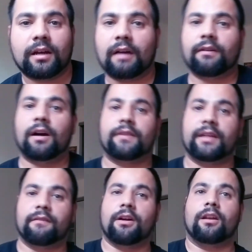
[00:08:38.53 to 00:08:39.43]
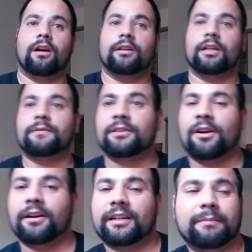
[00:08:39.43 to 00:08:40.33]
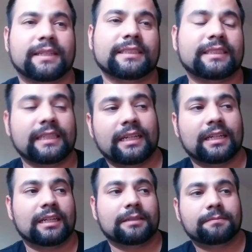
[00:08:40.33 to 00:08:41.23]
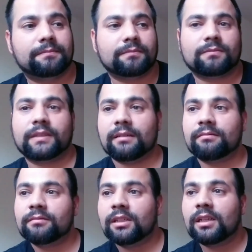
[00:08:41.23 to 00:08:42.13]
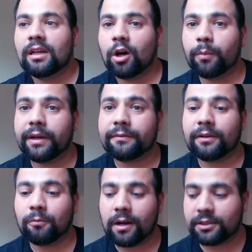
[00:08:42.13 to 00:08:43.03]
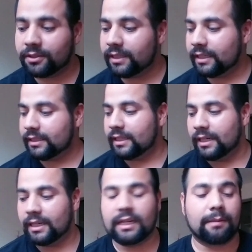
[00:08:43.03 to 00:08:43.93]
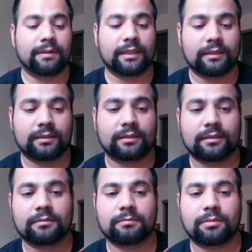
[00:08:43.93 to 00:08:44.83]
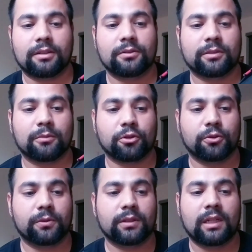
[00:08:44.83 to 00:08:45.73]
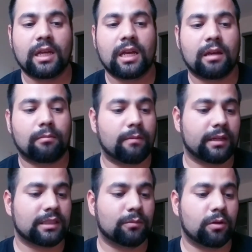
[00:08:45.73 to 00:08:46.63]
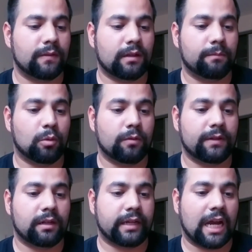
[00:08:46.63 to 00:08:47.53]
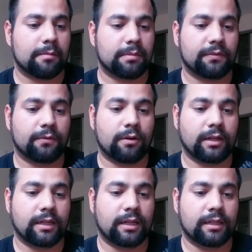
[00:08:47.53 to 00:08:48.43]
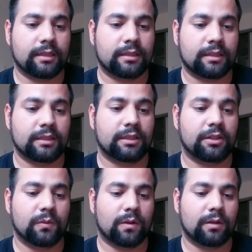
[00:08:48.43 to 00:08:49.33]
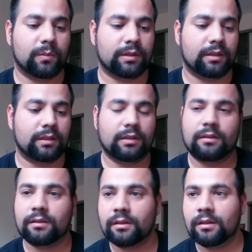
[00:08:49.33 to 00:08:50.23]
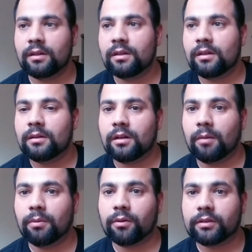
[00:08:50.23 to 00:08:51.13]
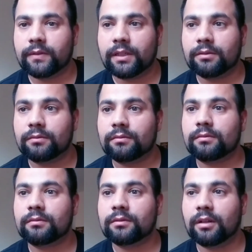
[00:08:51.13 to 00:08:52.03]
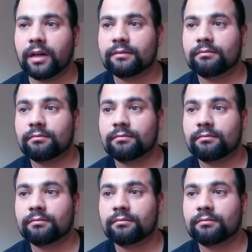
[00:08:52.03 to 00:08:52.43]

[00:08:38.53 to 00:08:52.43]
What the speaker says: I think I've gone long enough talking about this. Yeah. Hope you had fun watching that. I'm gonna probably do some more shooting. Maybe I'll get some more of it on camera before I continue on with the uploading this video. All right.